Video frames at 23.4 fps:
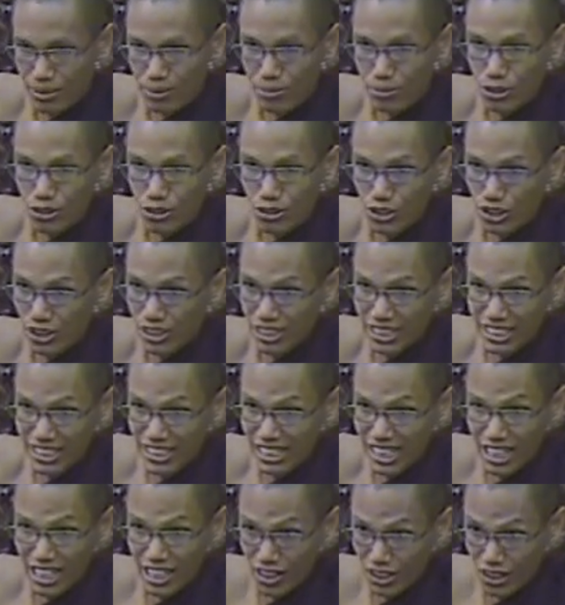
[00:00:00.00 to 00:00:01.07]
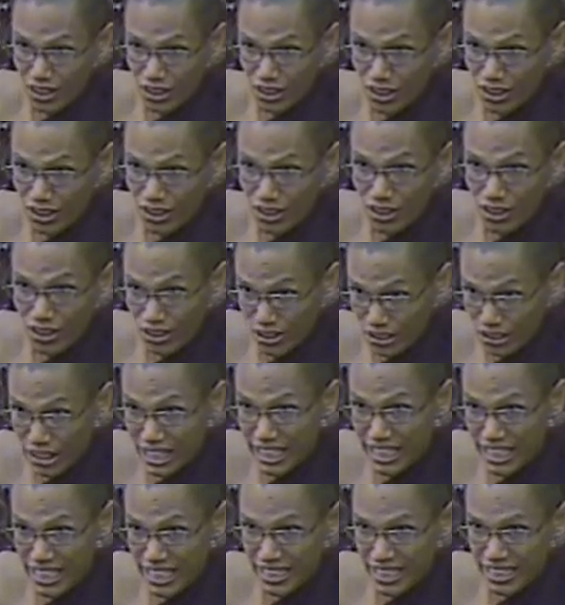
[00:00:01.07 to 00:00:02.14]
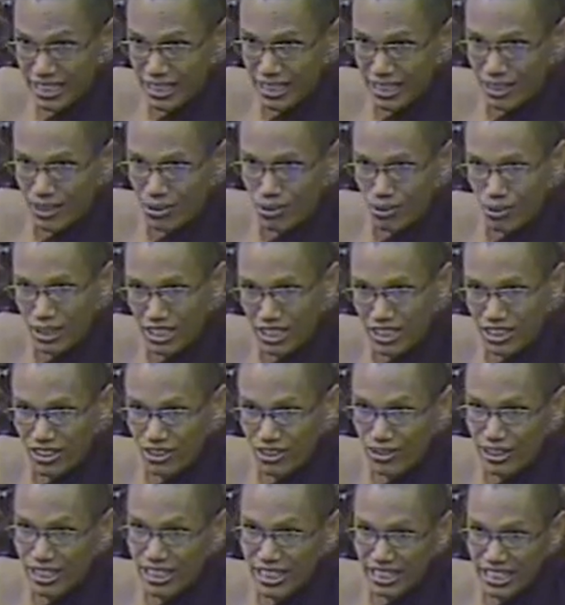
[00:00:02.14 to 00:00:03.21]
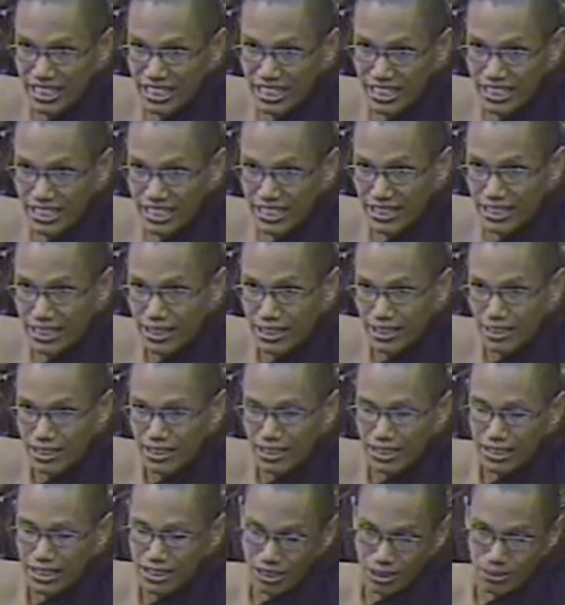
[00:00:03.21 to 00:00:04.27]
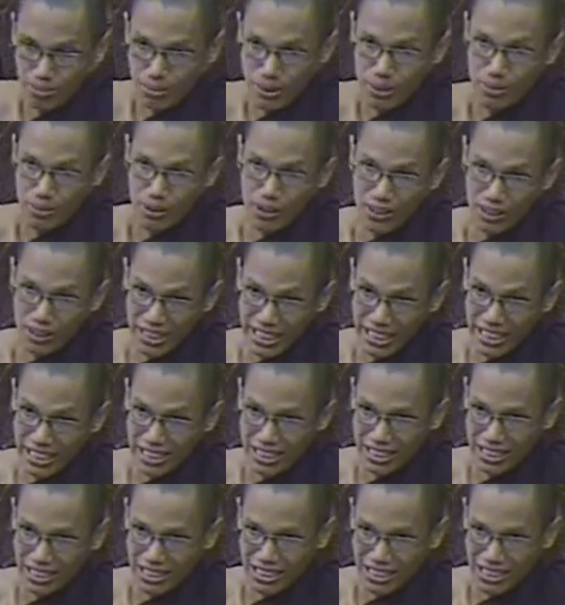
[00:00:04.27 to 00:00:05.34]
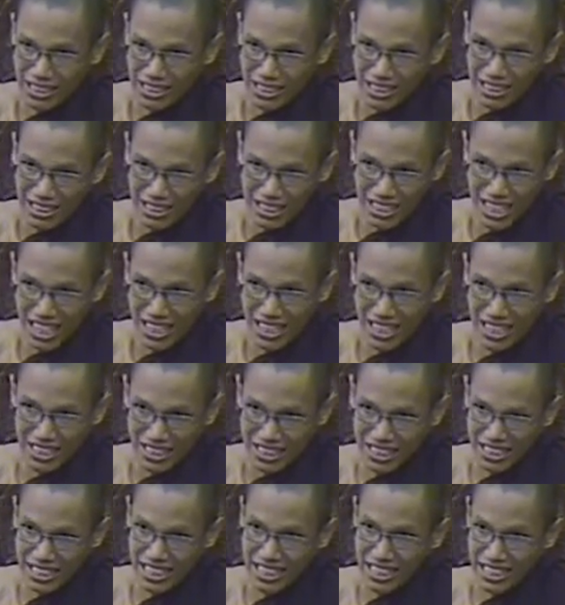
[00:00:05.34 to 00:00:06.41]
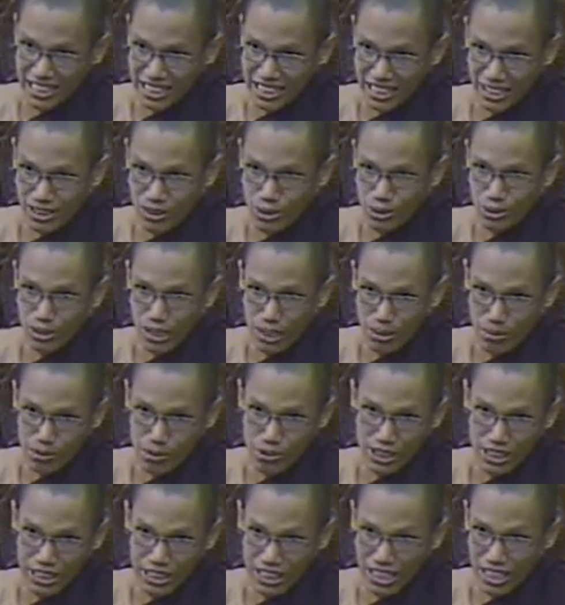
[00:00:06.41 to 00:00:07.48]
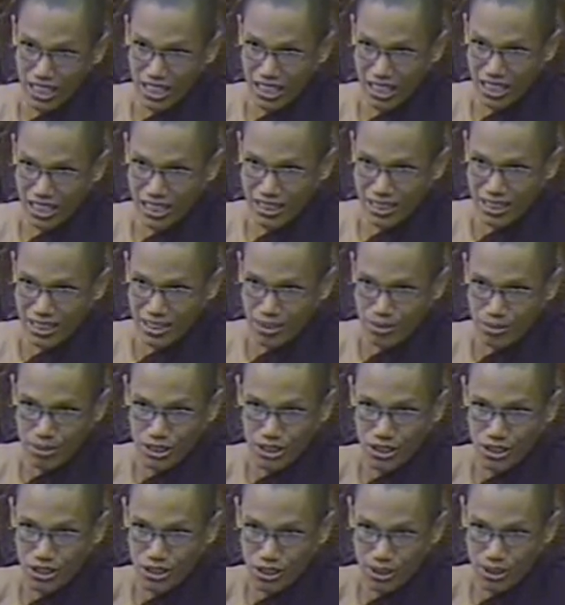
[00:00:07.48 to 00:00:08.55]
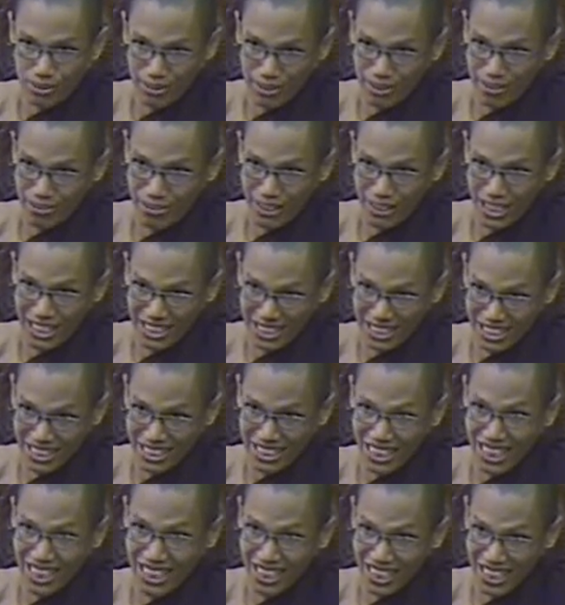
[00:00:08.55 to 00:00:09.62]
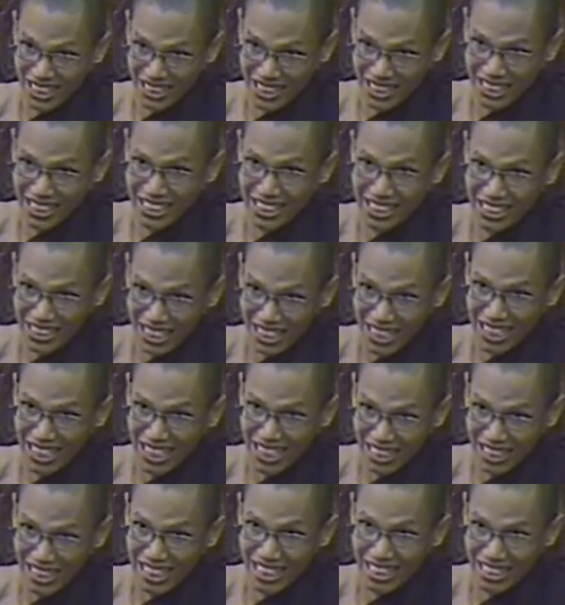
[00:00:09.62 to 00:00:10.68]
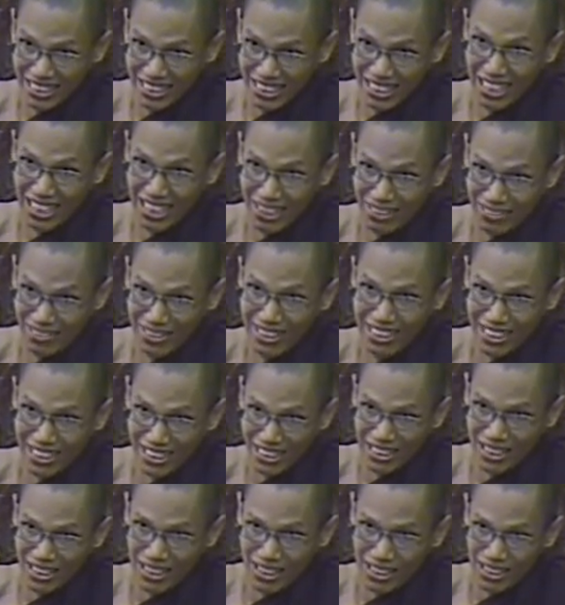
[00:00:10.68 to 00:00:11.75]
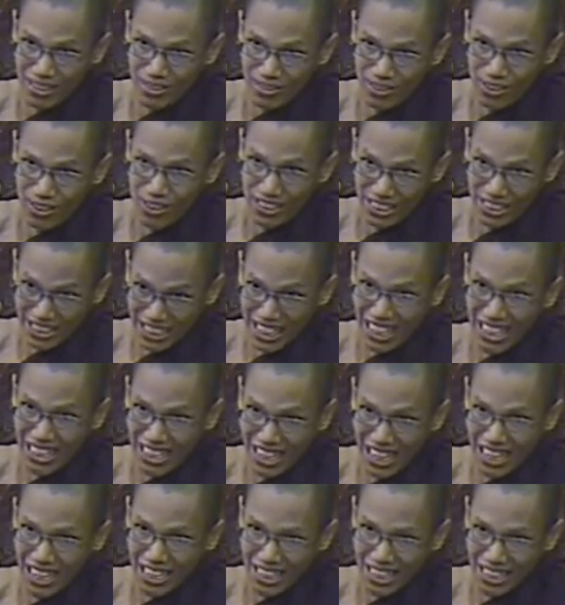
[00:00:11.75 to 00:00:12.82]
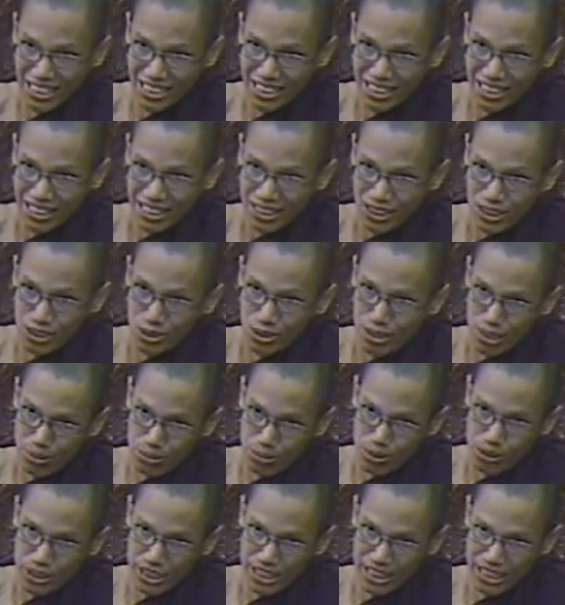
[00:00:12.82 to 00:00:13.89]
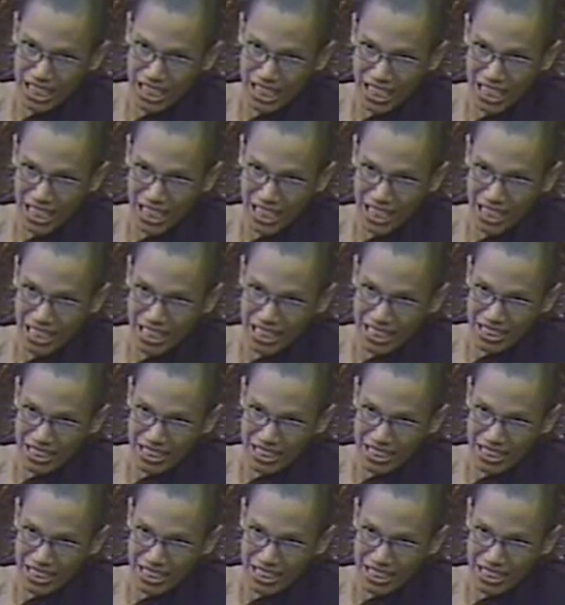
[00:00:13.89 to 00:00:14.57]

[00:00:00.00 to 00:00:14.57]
uh, most raw teacher no no agree. What is the reason? Before get jhana stage, karuna mudita, because of first jhana, second jhana, third jhana, fifth, fourth jhana, Karuna Mudita